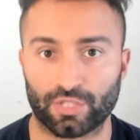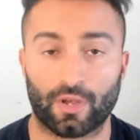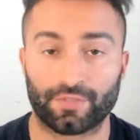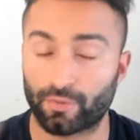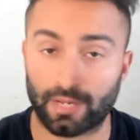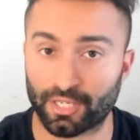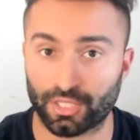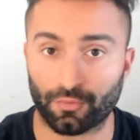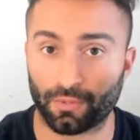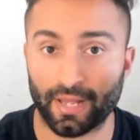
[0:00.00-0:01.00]
So I've surrounded
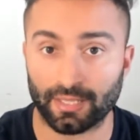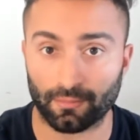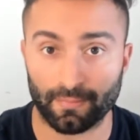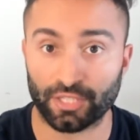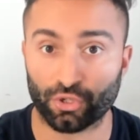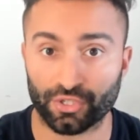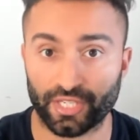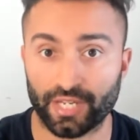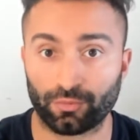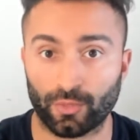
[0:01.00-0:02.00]
myself with mentors
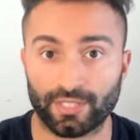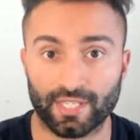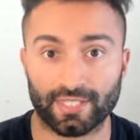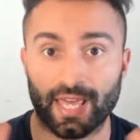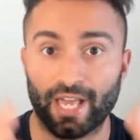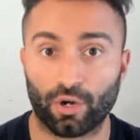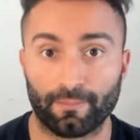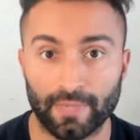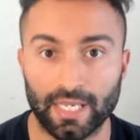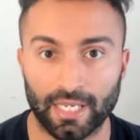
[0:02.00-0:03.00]
and influences that
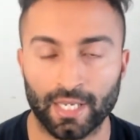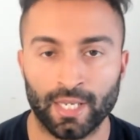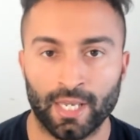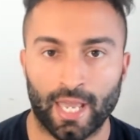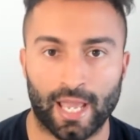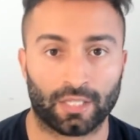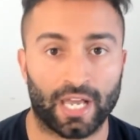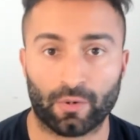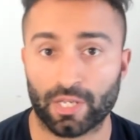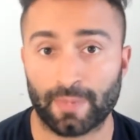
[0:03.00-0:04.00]
help me. And
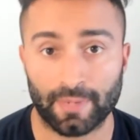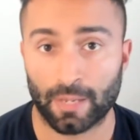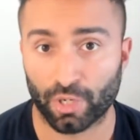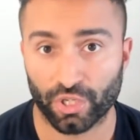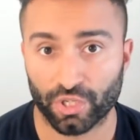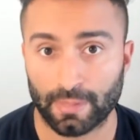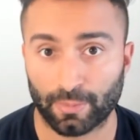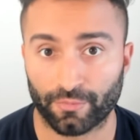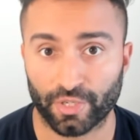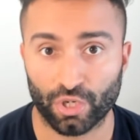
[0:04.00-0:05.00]
likewise, maybe I'm one of those
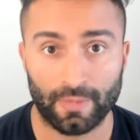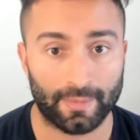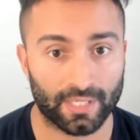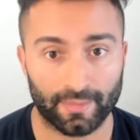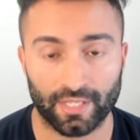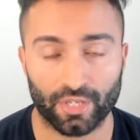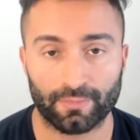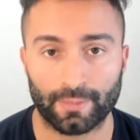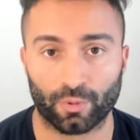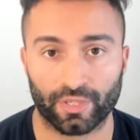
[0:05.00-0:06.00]
people for you. Maybe some of the other
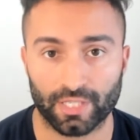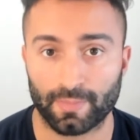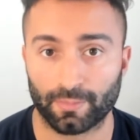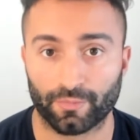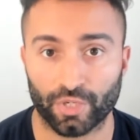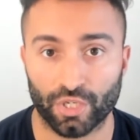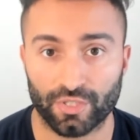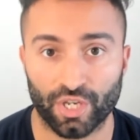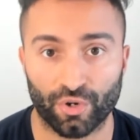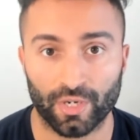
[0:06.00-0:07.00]
people are these people for you
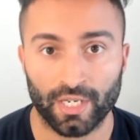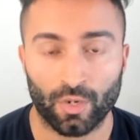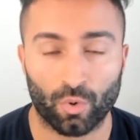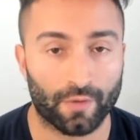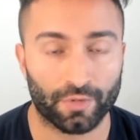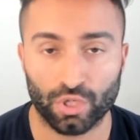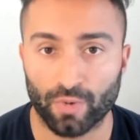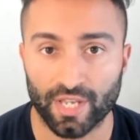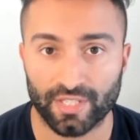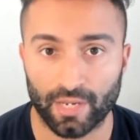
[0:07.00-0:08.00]
too. Whoever you
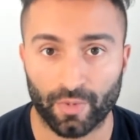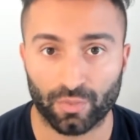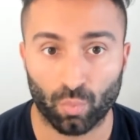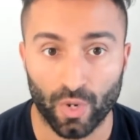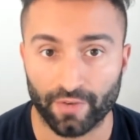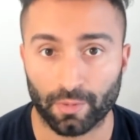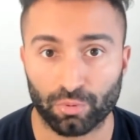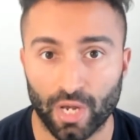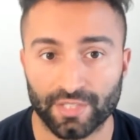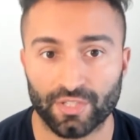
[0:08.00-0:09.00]
resonate with, whatever
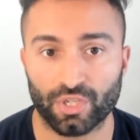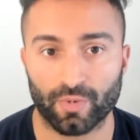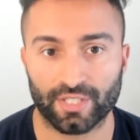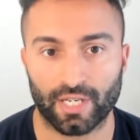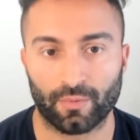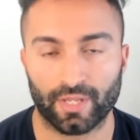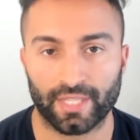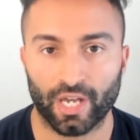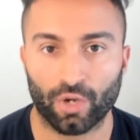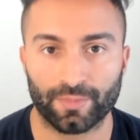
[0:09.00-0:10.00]
process you resonate with
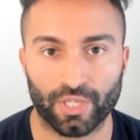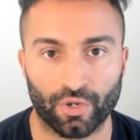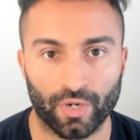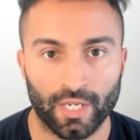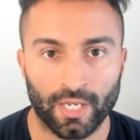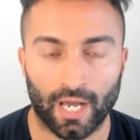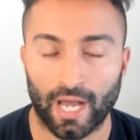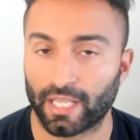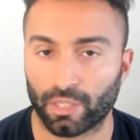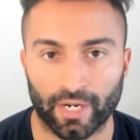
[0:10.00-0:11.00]
that helps you, I
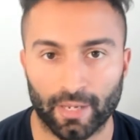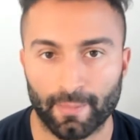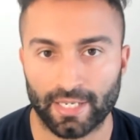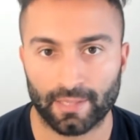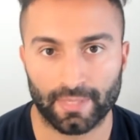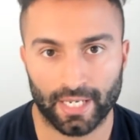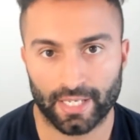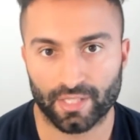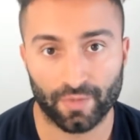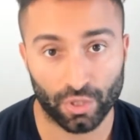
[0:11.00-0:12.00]
highly recommend it,
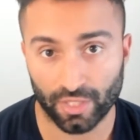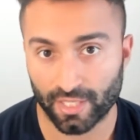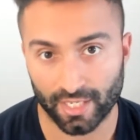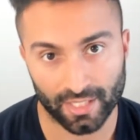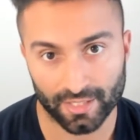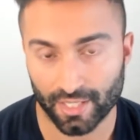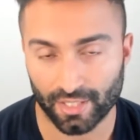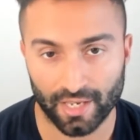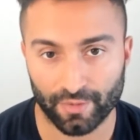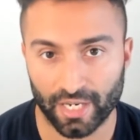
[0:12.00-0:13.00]
because if you do these things
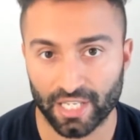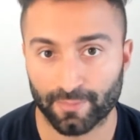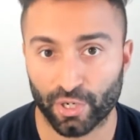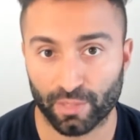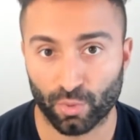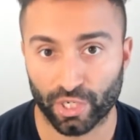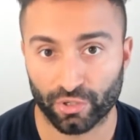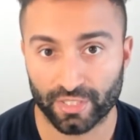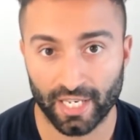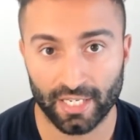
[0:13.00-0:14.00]
consistently every day as part of your morning
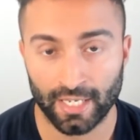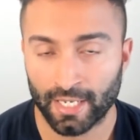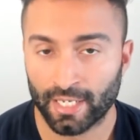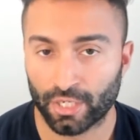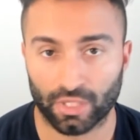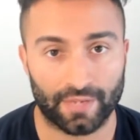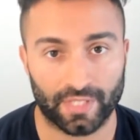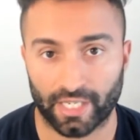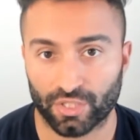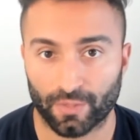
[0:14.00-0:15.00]
routine, your life's
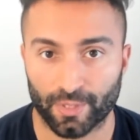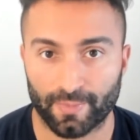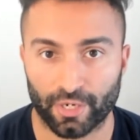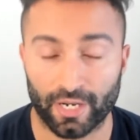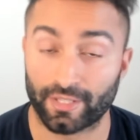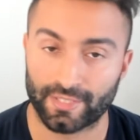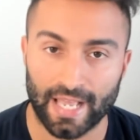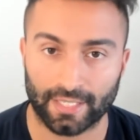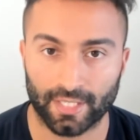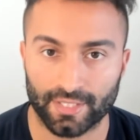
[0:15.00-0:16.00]
going to get so much better. Now, the
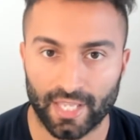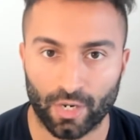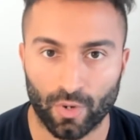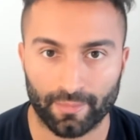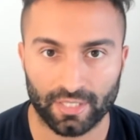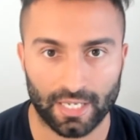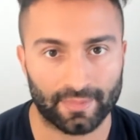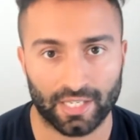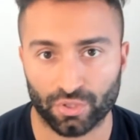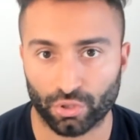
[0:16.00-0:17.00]
Stack does take quite a bit of time.
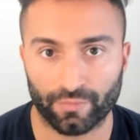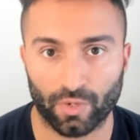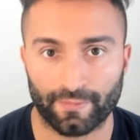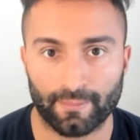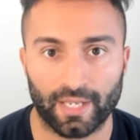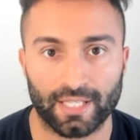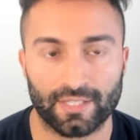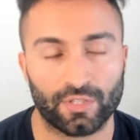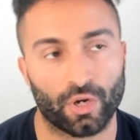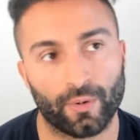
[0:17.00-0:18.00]
It takes 30, 45
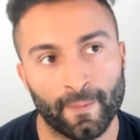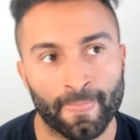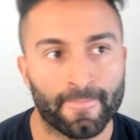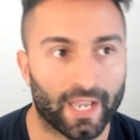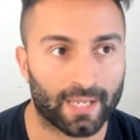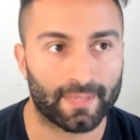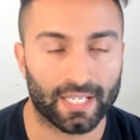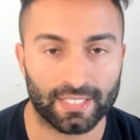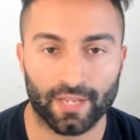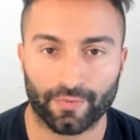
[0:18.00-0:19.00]
minutes. So it can be
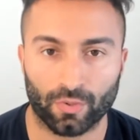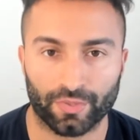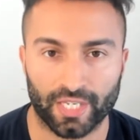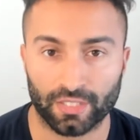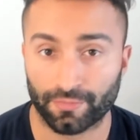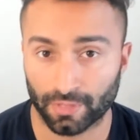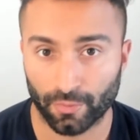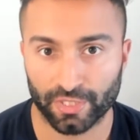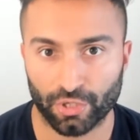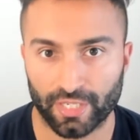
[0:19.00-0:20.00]
a difficult thing to
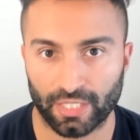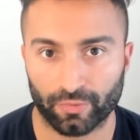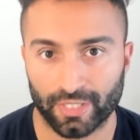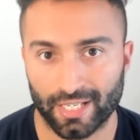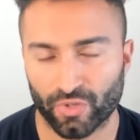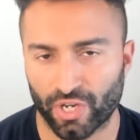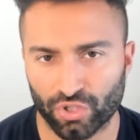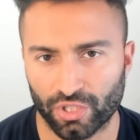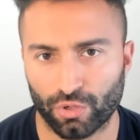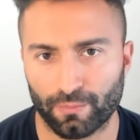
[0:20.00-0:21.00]
flow into your daily routine. So I
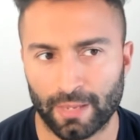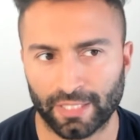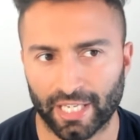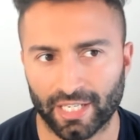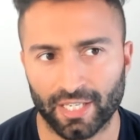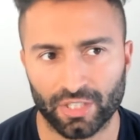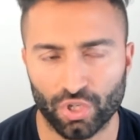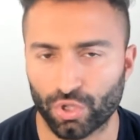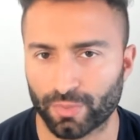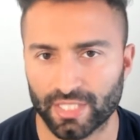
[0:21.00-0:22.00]
usually do maybe like
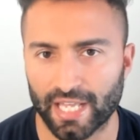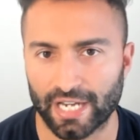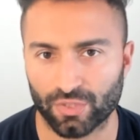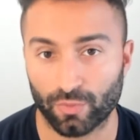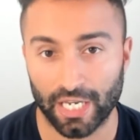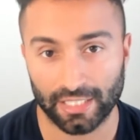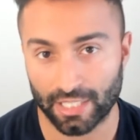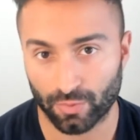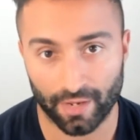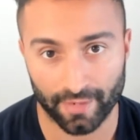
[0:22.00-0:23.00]
2-3 stacks a week, and
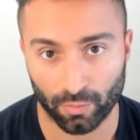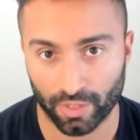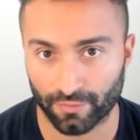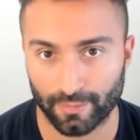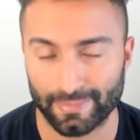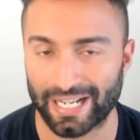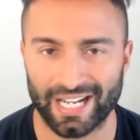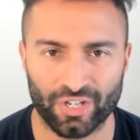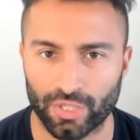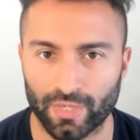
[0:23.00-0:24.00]
that's what I find works for me. But I
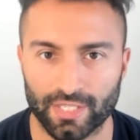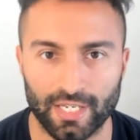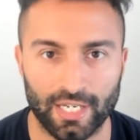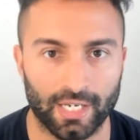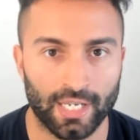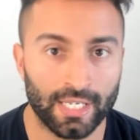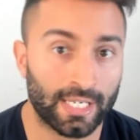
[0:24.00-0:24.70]
kind of just do it as needed.